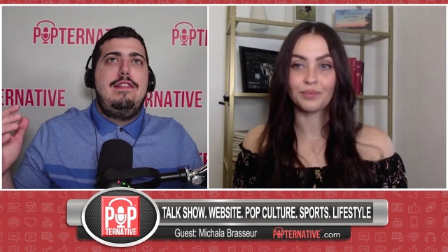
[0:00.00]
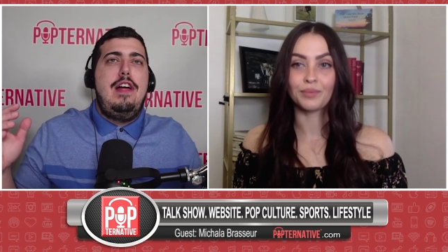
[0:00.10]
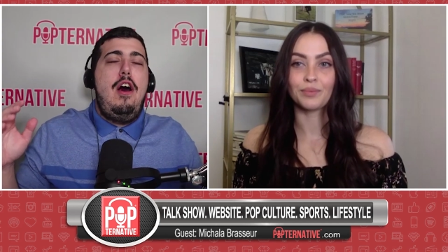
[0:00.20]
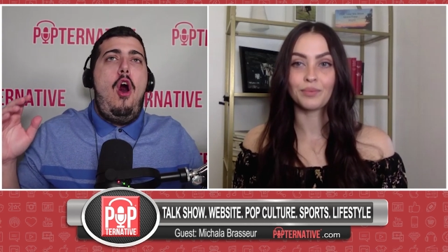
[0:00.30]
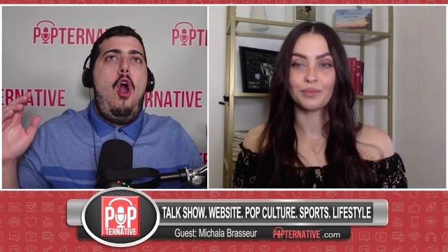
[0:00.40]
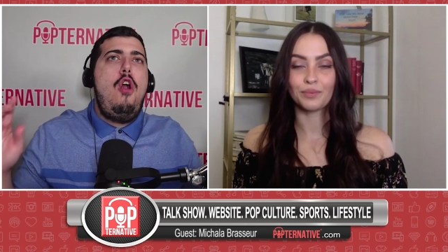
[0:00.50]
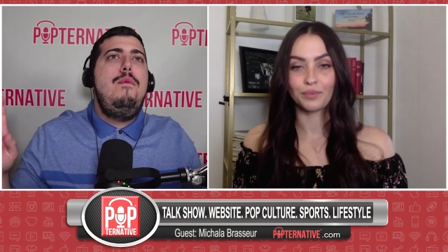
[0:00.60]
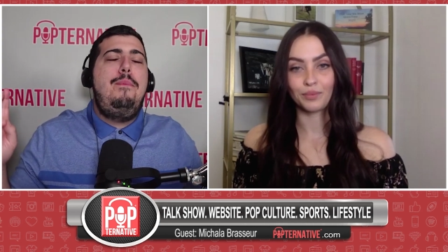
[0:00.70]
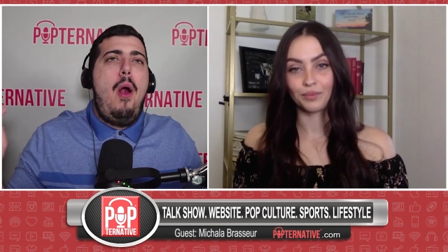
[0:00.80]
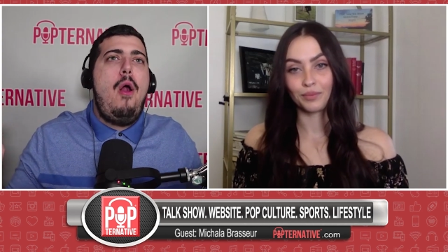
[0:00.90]
Speaker 1: The
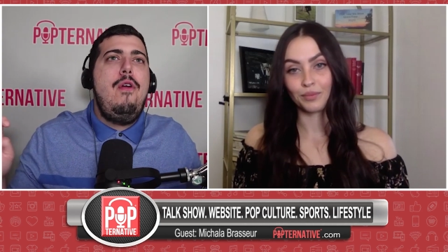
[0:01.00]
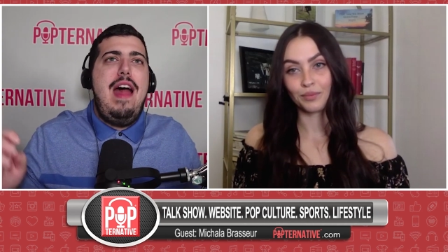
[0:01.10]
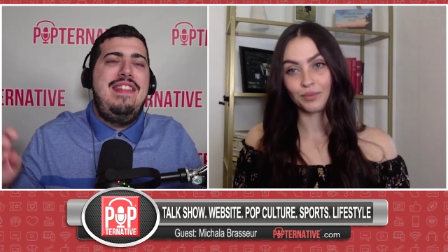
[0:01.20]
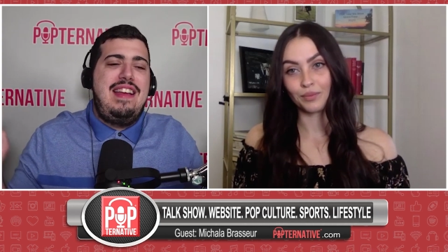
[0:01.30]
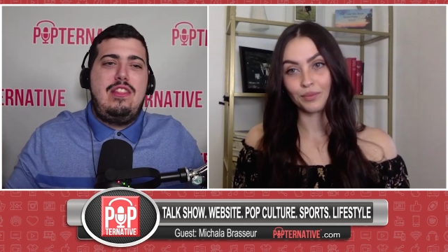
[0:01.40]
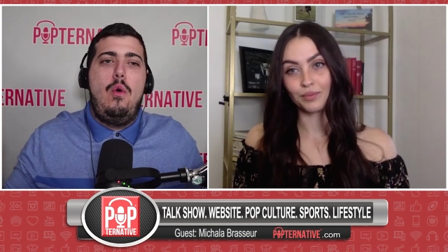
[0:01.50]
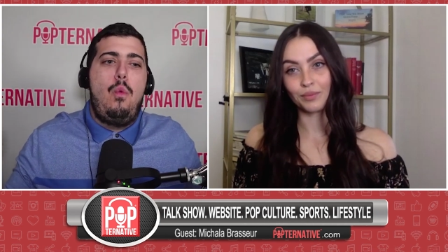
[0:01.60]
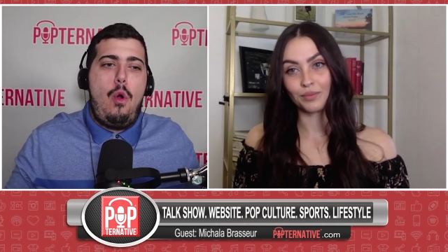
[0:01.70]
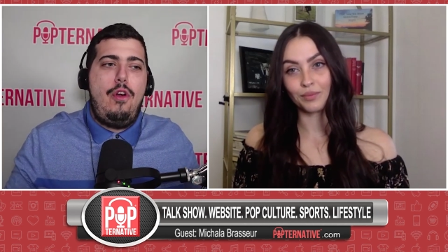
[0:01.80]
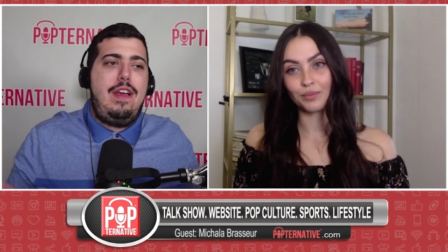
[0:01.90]
hard part and like the
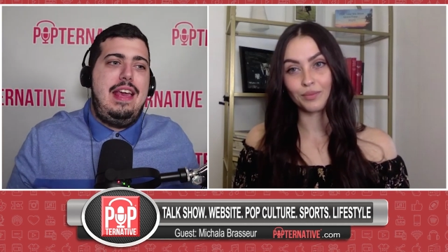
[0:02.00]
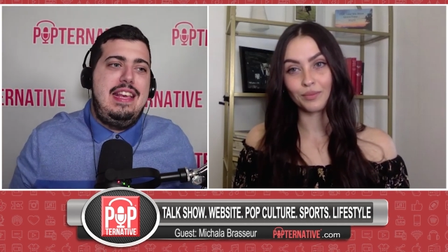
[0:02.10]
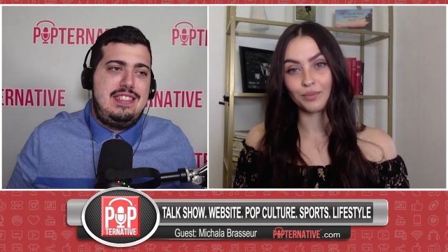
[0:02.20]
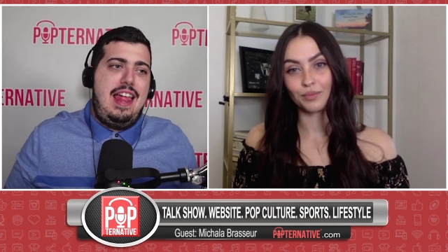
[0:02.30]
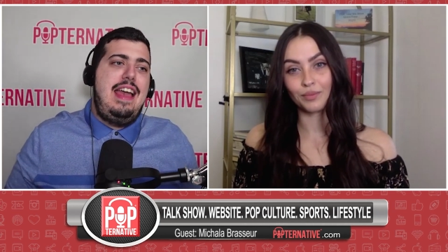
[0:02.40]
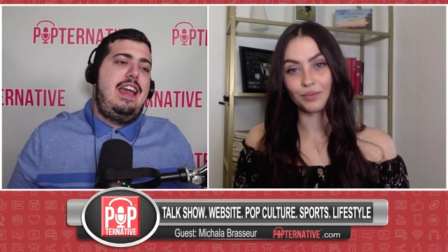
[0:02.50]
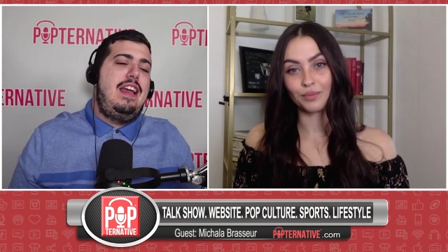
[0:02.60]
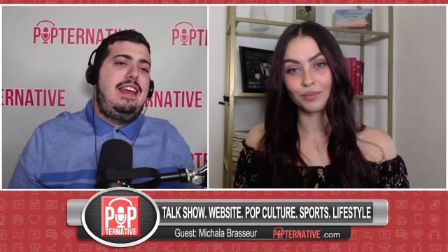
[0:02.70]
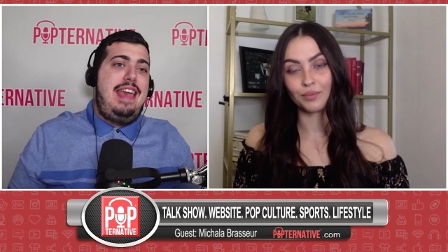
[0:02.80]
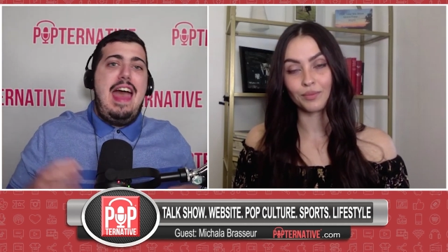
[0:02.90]
work is
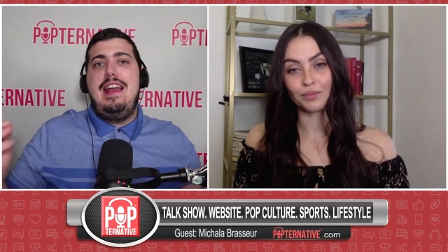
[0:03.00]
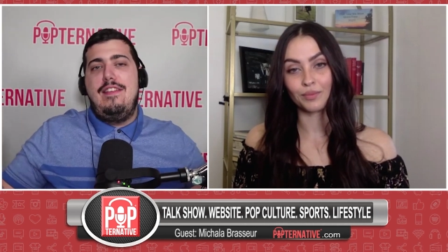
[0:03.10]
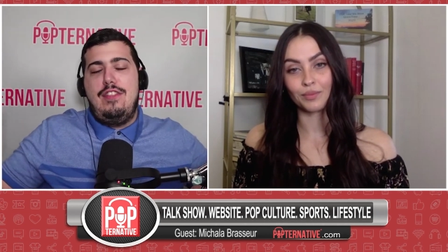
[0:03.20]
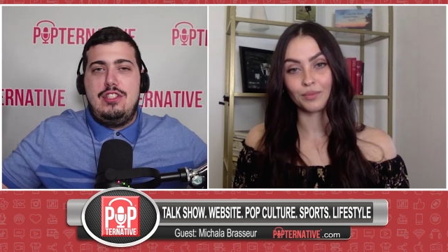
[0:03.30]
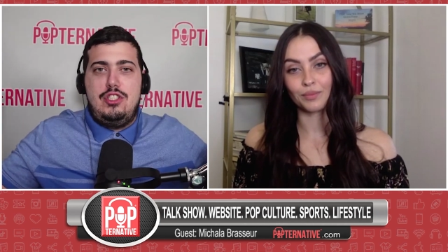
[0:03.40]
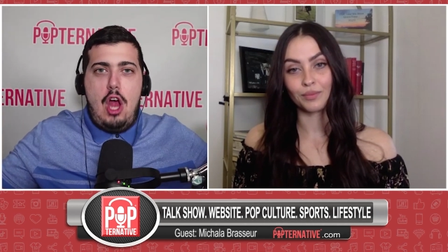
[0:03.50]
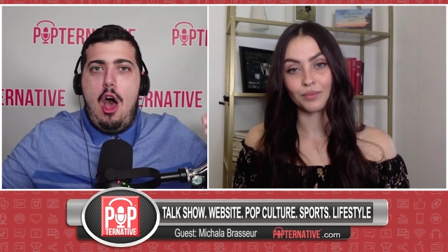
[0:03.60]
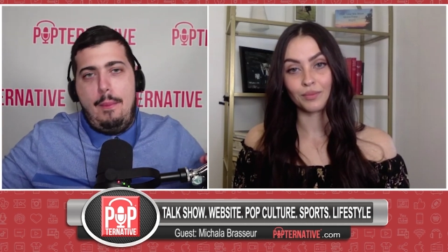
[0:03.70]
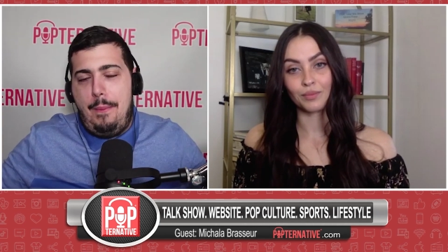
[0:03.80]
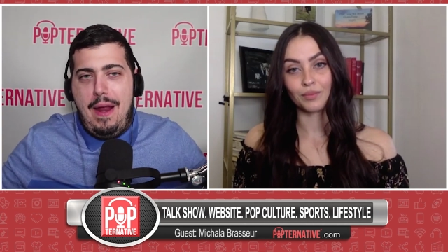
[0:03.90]
like getting the
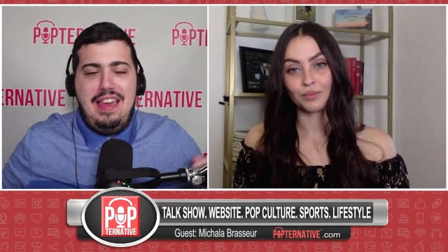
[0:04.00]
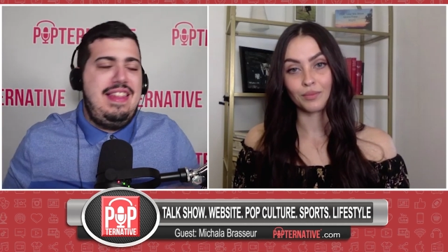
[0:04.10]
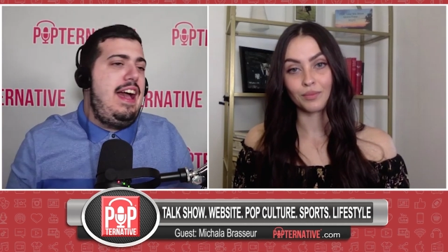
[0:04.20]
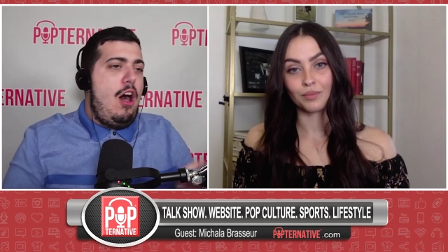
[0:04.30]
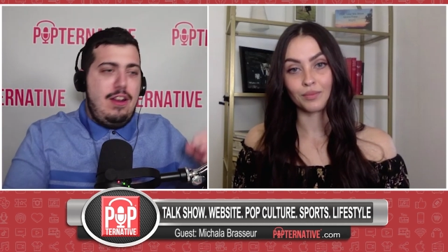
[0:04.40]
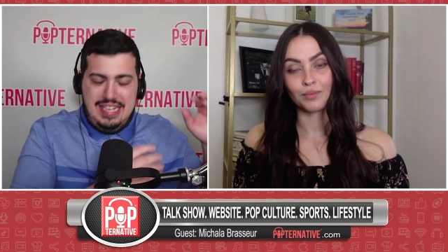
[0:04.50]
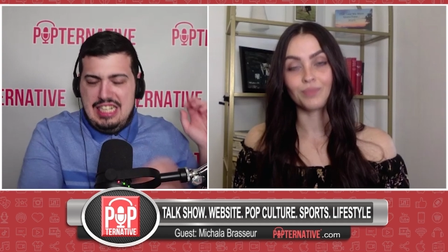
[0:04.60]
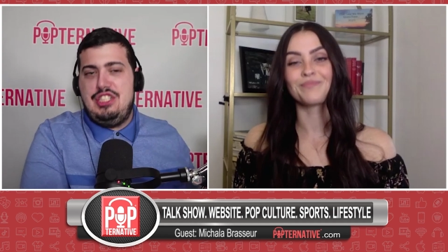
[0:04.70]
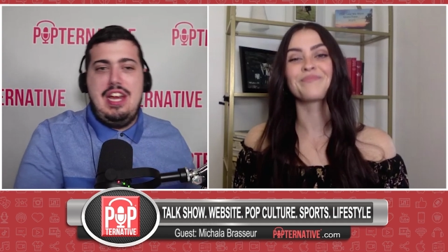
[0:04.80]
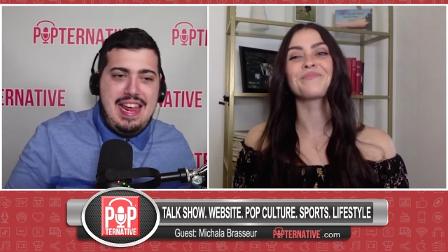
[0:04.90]
job, right? Like
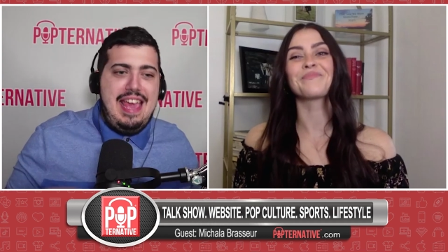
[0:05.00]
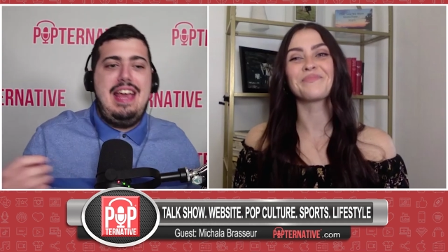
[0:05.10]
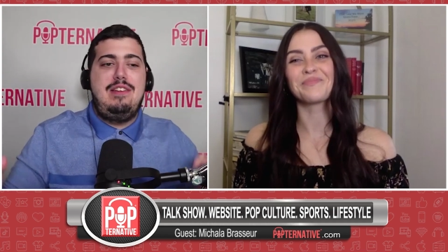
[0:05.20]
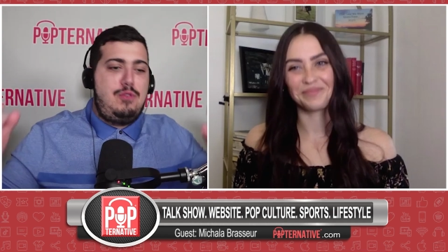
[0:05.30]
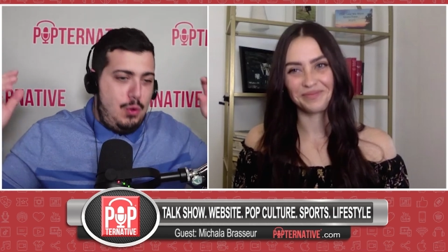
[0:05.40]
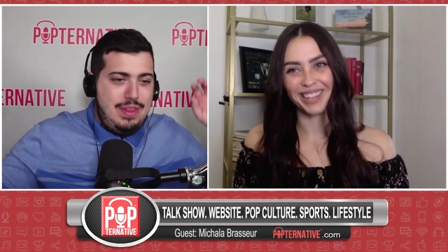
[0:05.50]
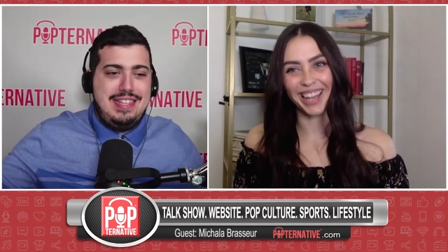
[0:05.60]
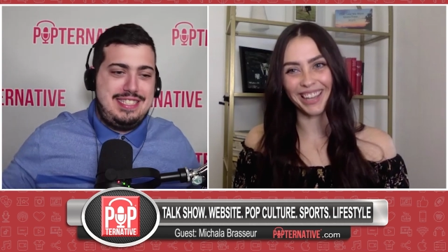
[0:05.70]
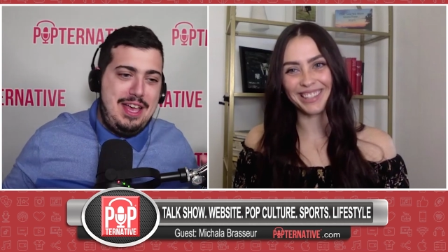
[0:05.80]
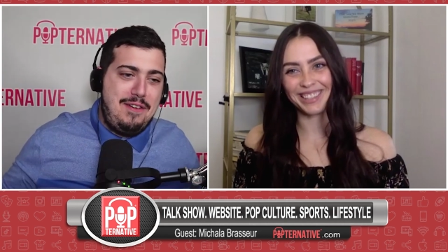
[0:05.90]
auditioning,
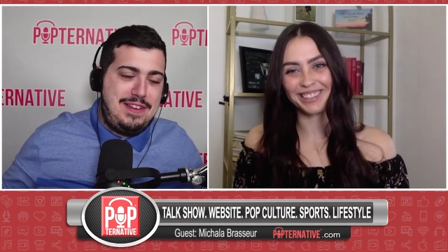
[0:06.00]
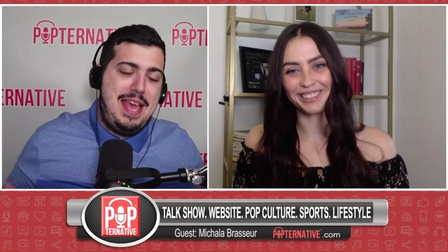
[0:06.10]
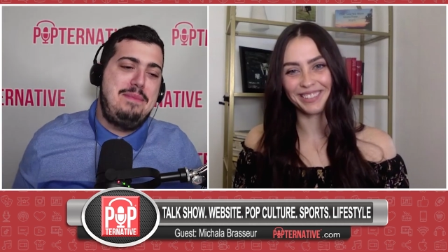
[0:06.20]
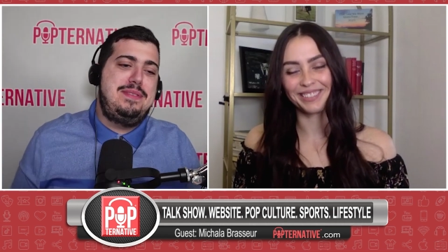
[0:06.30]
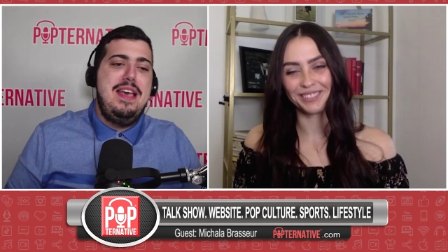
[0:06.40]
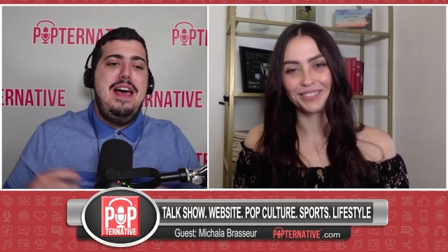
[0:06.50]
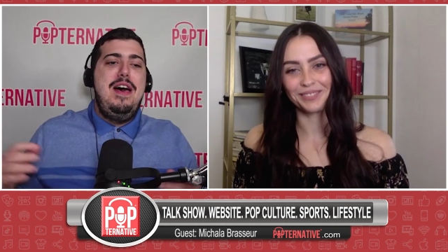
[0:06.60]
doing the yeah. self tapes.